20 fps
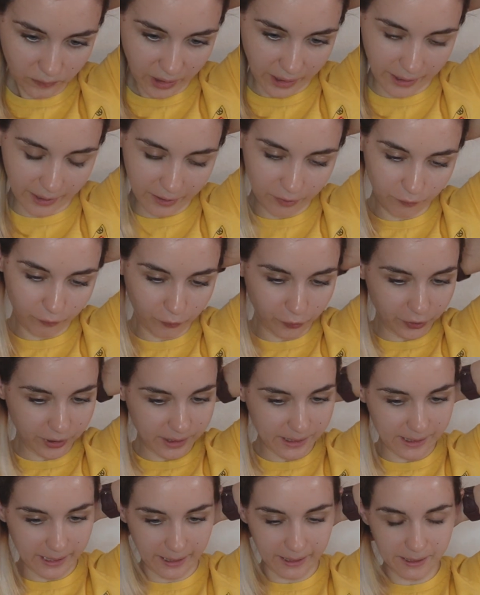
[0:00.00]
And for the
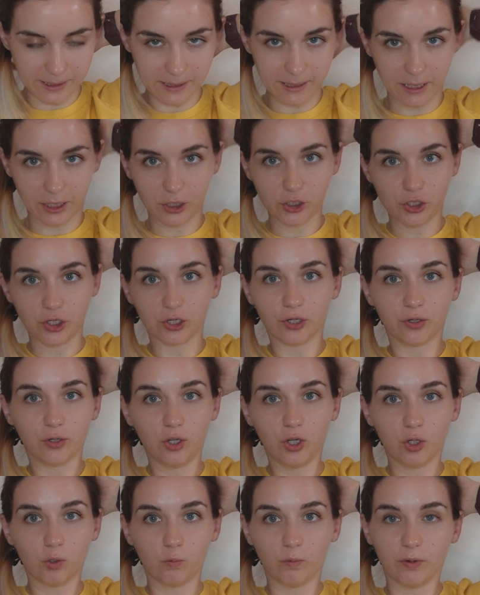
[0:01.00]
second section,
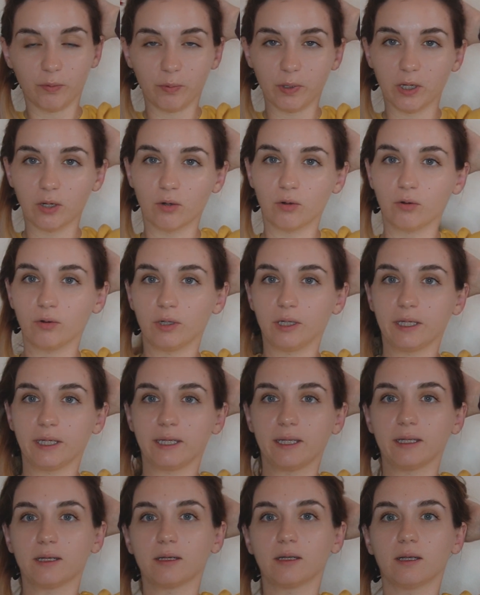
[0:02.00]
we will
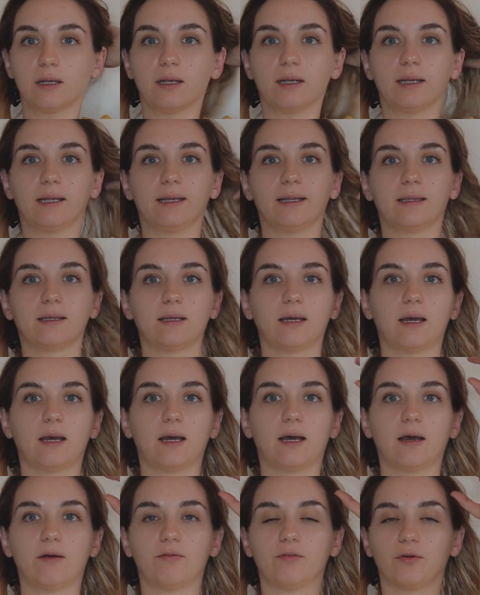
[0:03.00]
only let
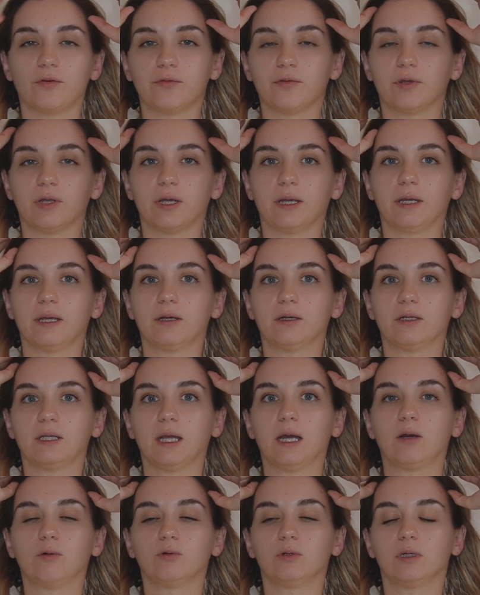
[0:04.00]
half of the hair
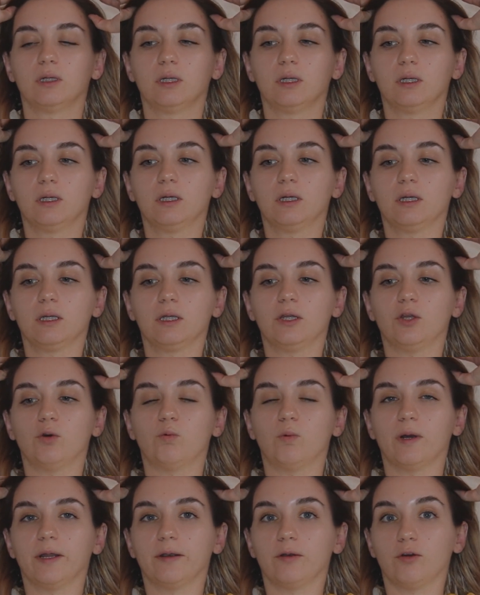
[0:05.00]
down the
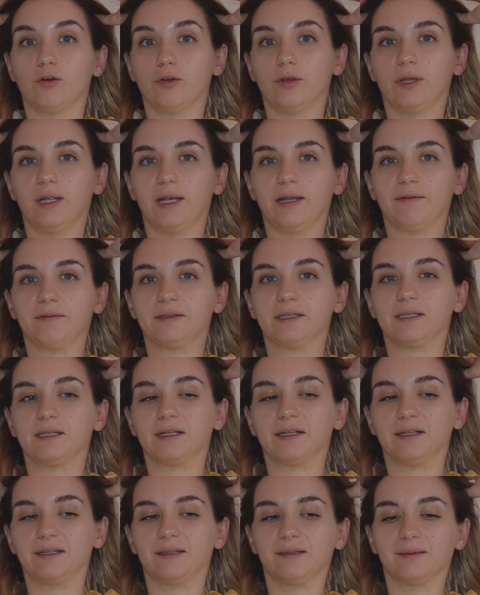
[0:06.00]
one on the left side.